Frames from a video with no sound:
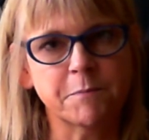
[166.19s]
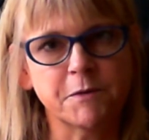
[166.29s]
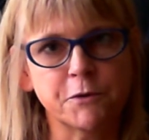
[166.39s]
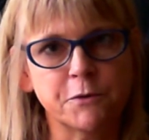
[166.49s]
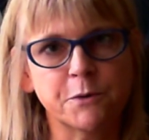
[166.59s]

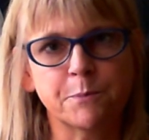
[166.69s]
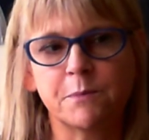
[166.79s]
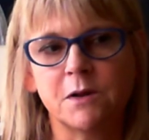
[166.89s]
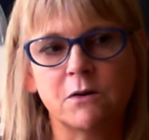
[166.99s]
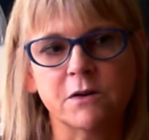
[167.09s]
before
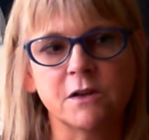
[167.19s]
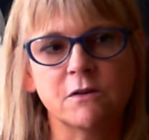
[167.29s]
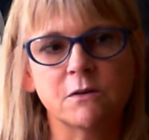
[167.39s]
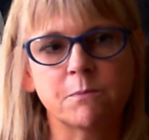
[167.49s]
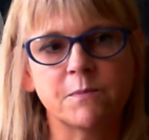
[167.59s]
long
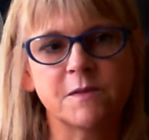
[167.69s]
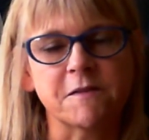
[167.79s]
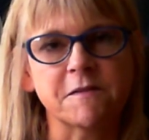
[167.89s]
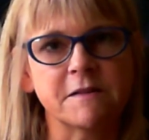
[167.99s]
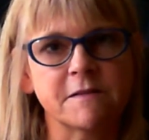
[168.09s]
you
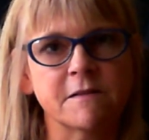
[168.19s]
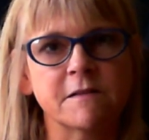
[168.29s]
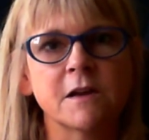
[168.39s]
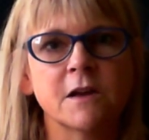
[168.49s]
descend